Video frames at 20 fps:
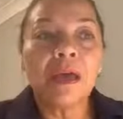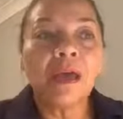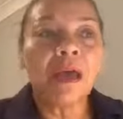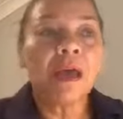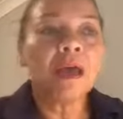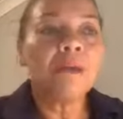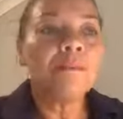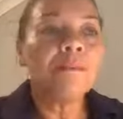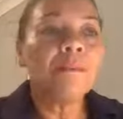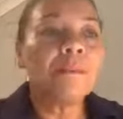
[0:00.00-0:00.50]

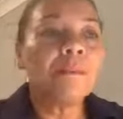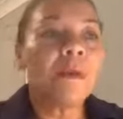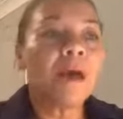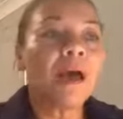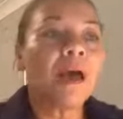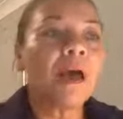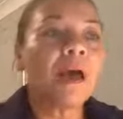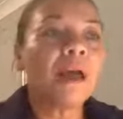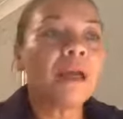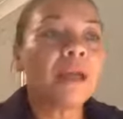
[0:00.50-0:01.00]

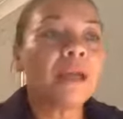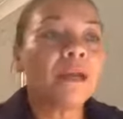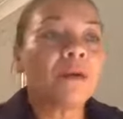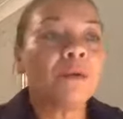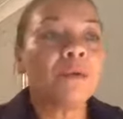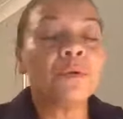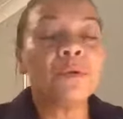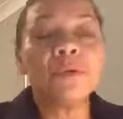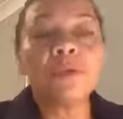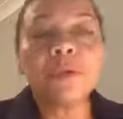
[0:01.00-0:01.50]
I
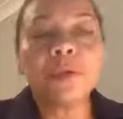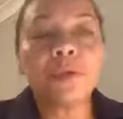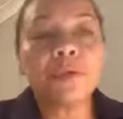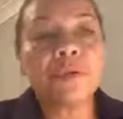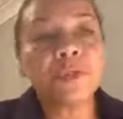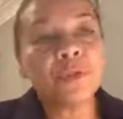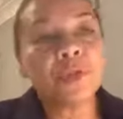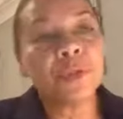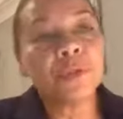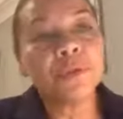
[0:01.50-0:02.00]
also
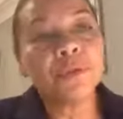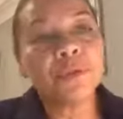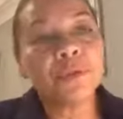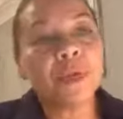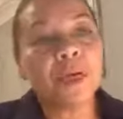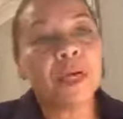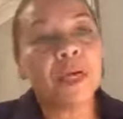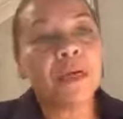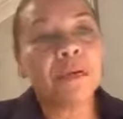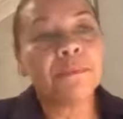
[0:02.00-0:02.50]
do
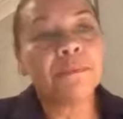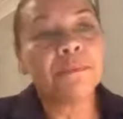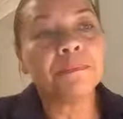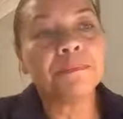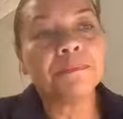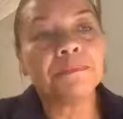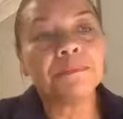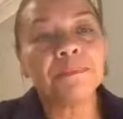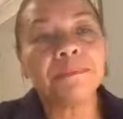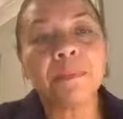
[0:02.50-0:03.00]

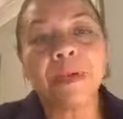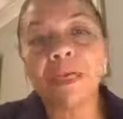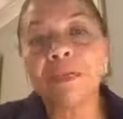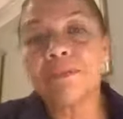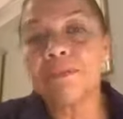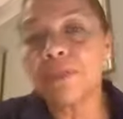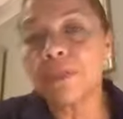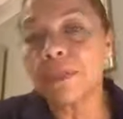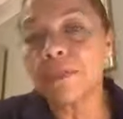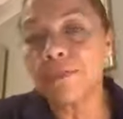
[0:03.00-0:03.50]

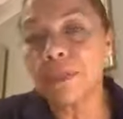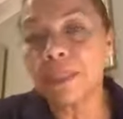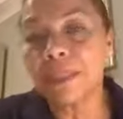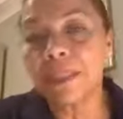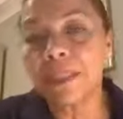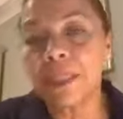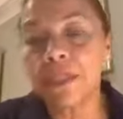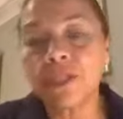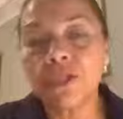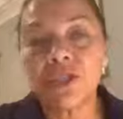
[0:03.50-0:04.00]
mindfulness
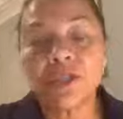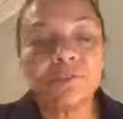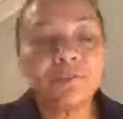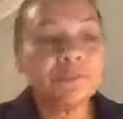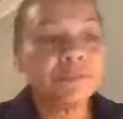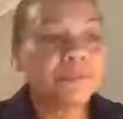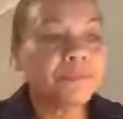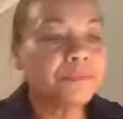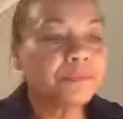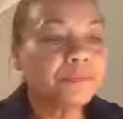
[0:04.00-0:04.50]

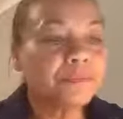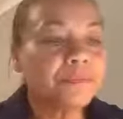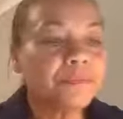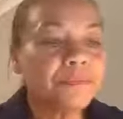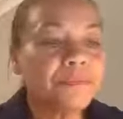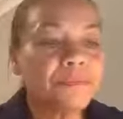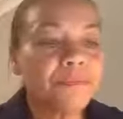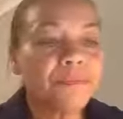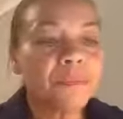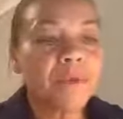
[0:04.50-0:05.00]
meditation.
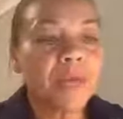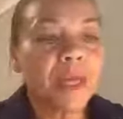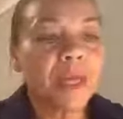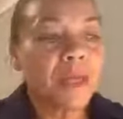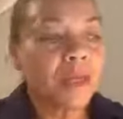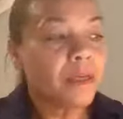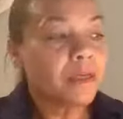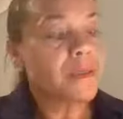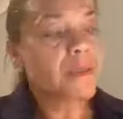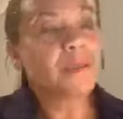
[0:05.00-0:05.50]

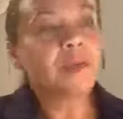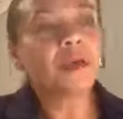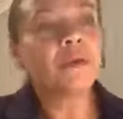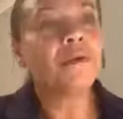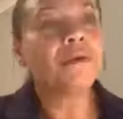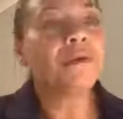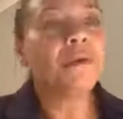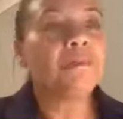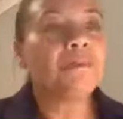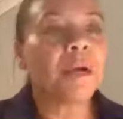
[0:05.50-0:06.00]

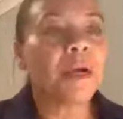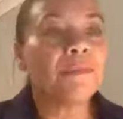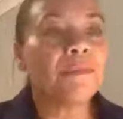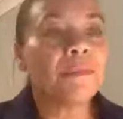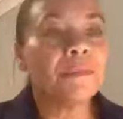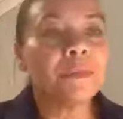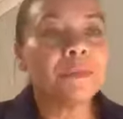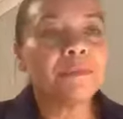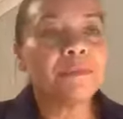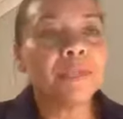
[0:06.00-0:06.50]
So
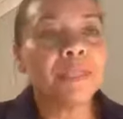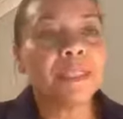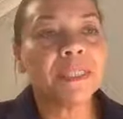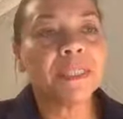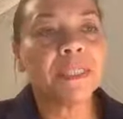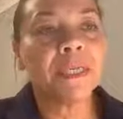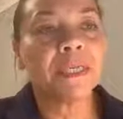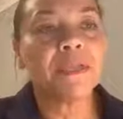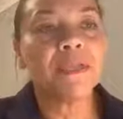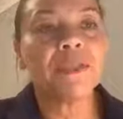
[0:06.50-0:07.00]
mindfulness
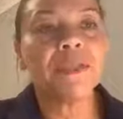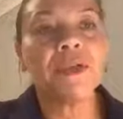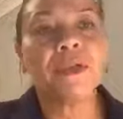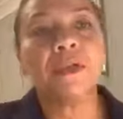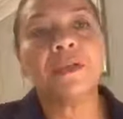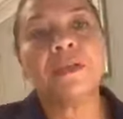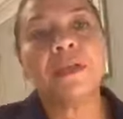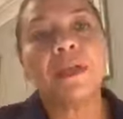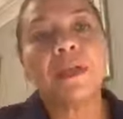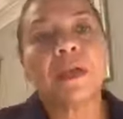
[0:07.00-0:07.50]

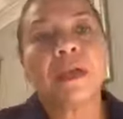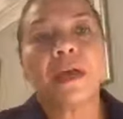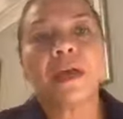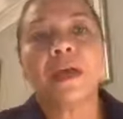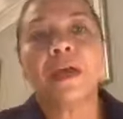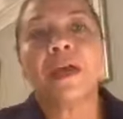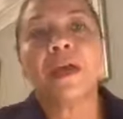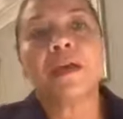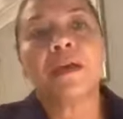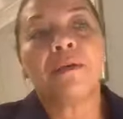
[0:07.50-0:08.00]
meditation
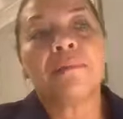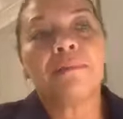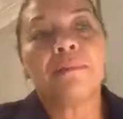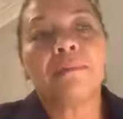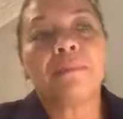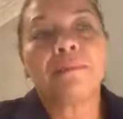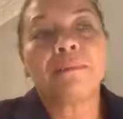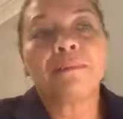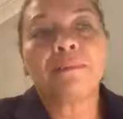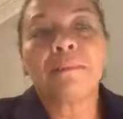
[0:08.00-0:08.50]

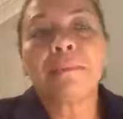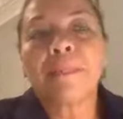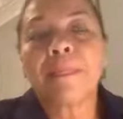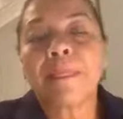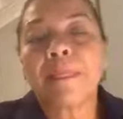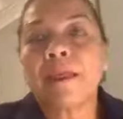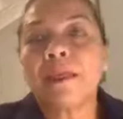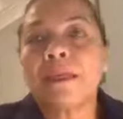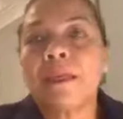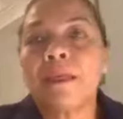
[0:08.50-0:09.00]

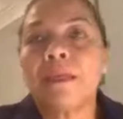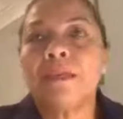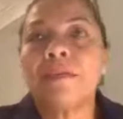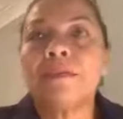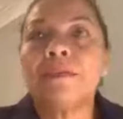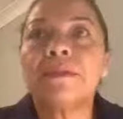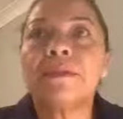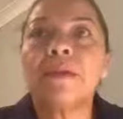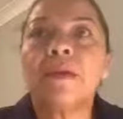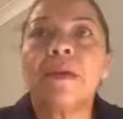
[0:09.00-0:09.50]

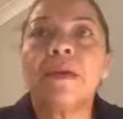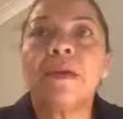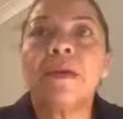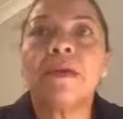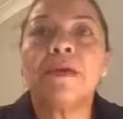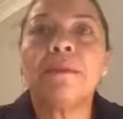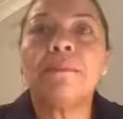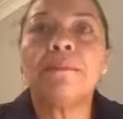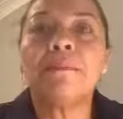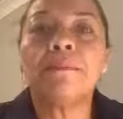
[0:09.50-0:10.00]
is
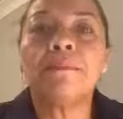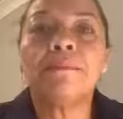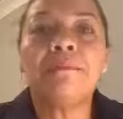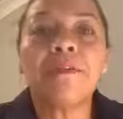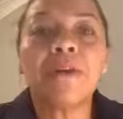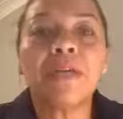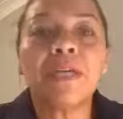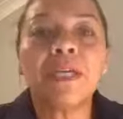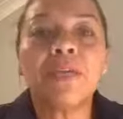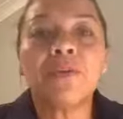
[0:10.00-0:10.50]

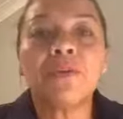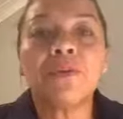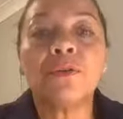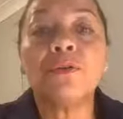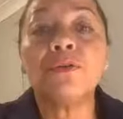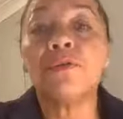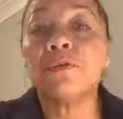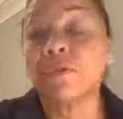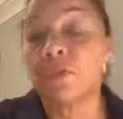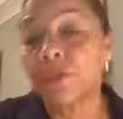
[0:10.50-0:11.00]
very
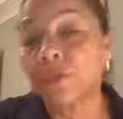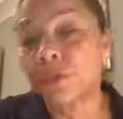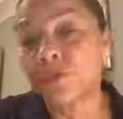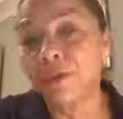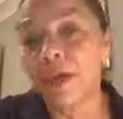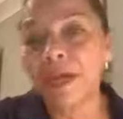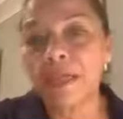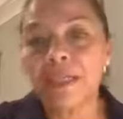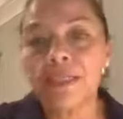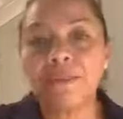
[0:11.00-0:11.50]
good for
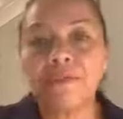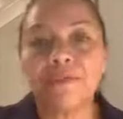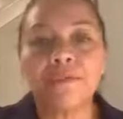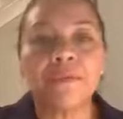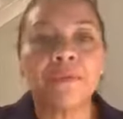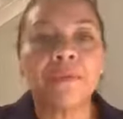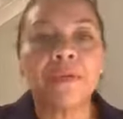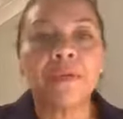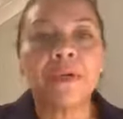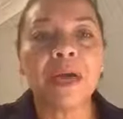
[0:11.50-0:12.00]
stress,
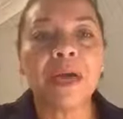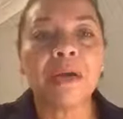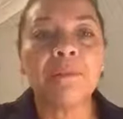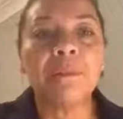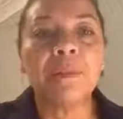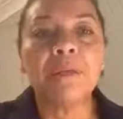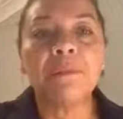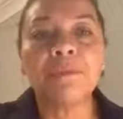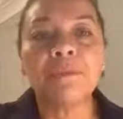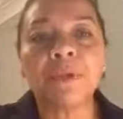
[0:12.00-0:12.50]
for high
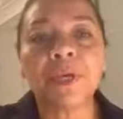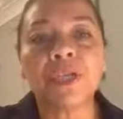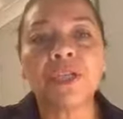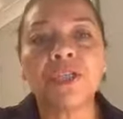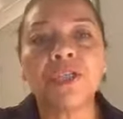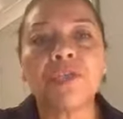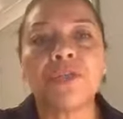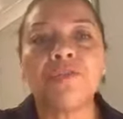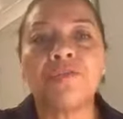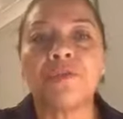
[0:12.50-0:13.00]
blood
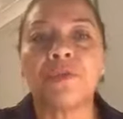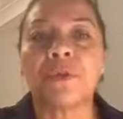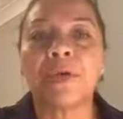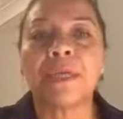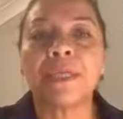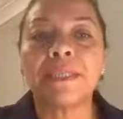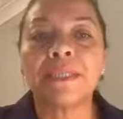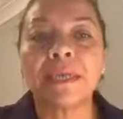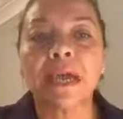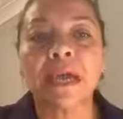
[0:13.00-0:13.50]
pressure, for
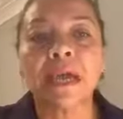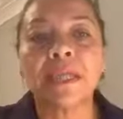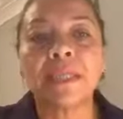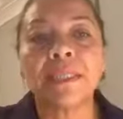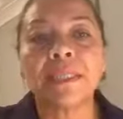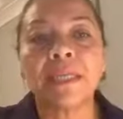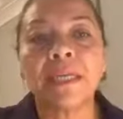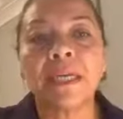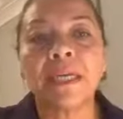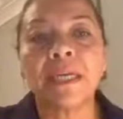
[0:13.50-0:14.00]

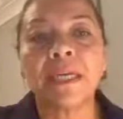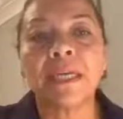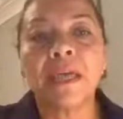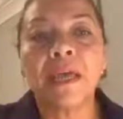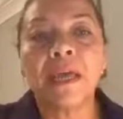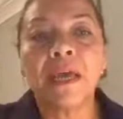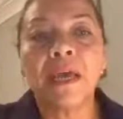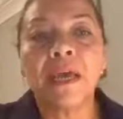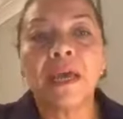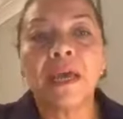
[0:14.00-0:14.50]
anxiety.
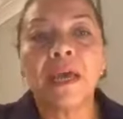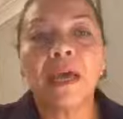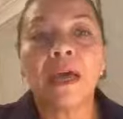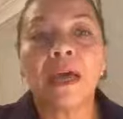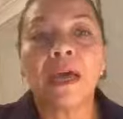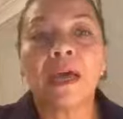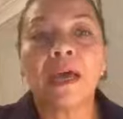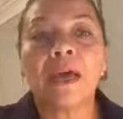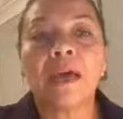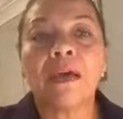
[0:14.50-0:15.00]

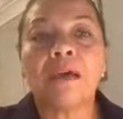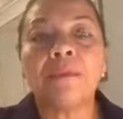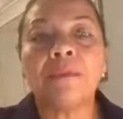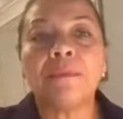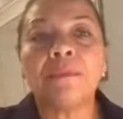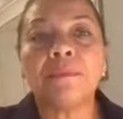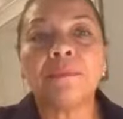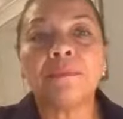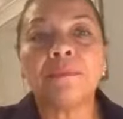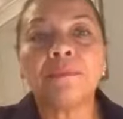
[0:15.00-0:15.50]

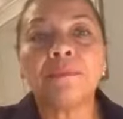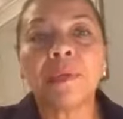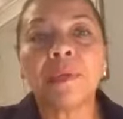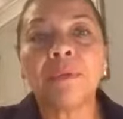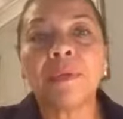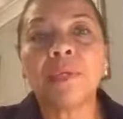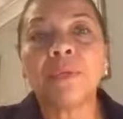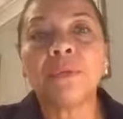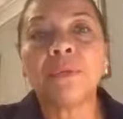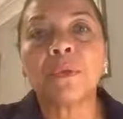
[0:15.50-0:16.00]
What
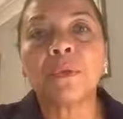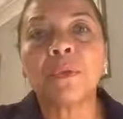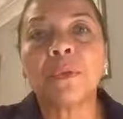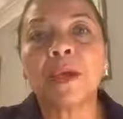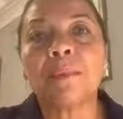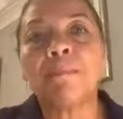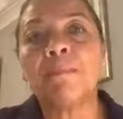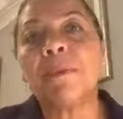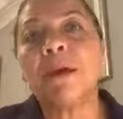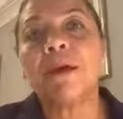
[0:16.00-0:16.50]
we talk
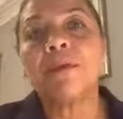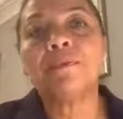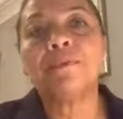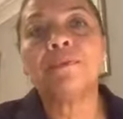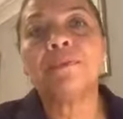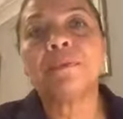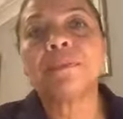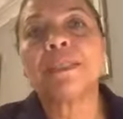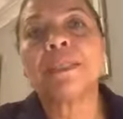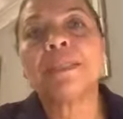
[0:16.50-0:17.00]
about in
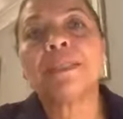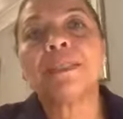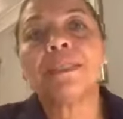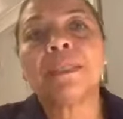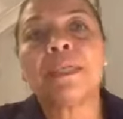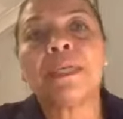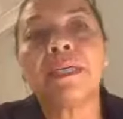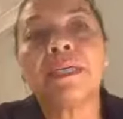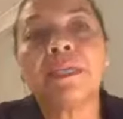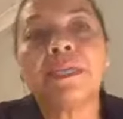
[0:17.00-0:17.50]
mindfulness
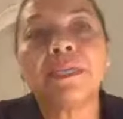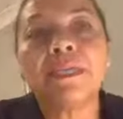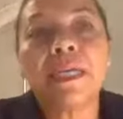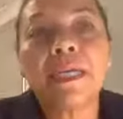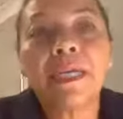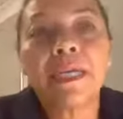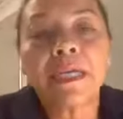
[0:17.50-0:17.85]
is